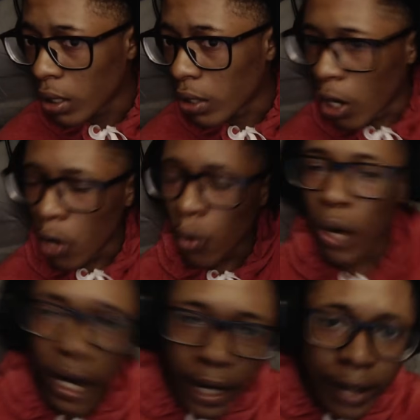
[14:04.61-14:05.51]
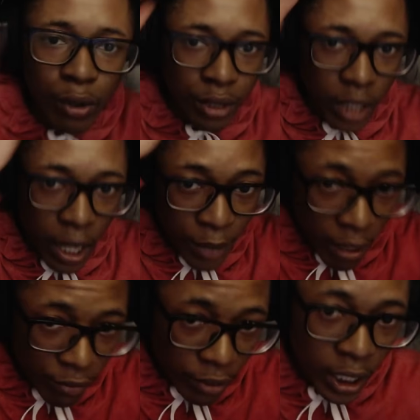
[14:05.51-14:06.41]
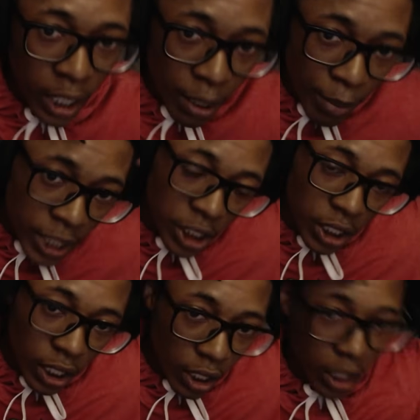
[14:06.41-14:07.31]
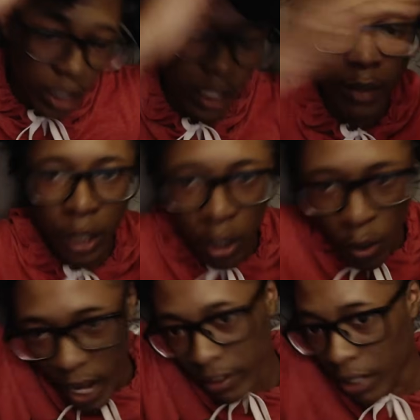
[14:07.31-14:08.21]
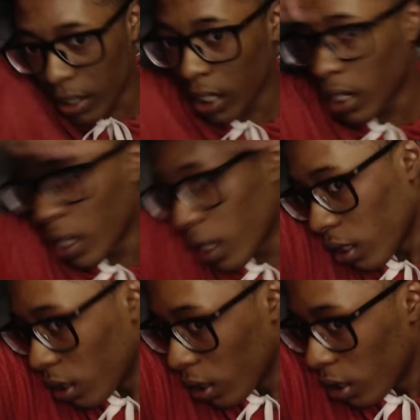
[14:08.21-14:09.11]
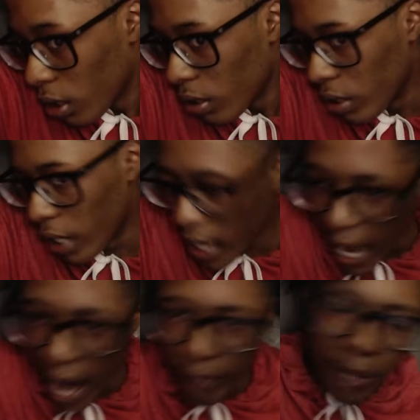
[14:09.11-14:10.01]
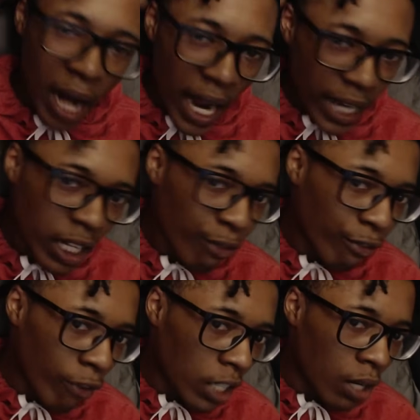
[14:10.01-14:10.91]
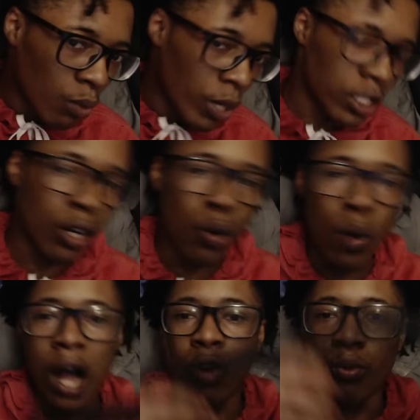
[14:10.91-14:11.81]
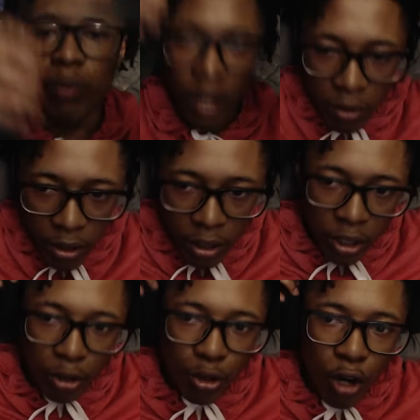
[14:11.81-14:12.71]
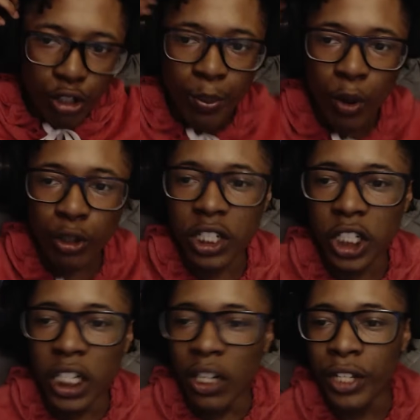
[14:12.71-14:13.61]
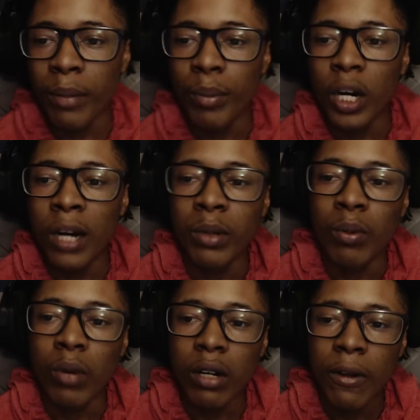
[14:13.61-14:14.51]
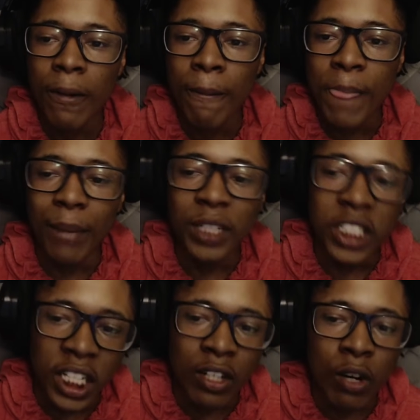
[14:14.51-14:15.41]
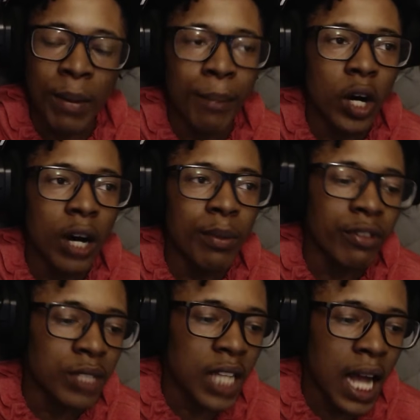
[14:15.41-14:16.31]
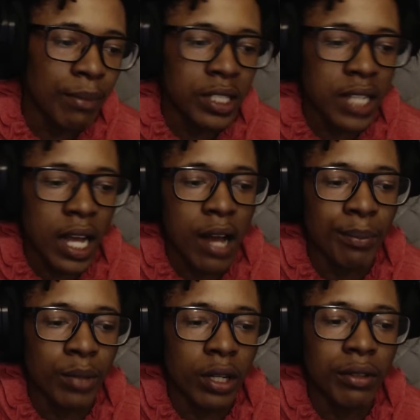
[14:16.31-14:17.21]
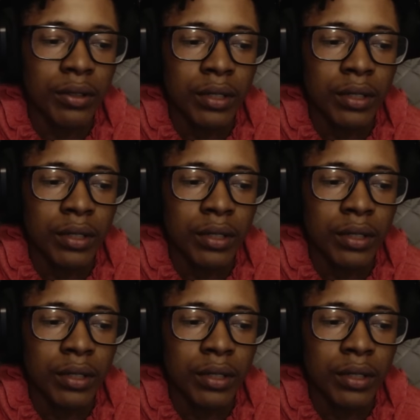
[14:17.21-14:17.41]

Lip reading: Don't worry, though, dummy. I'm ready to get my shit hit, dummy. Don't ever think that. Yeah, everybody get fucked up once in a while, bro. You don't supposed to cheat on your barber, bro. I be cheating on my barber from time to time, bro.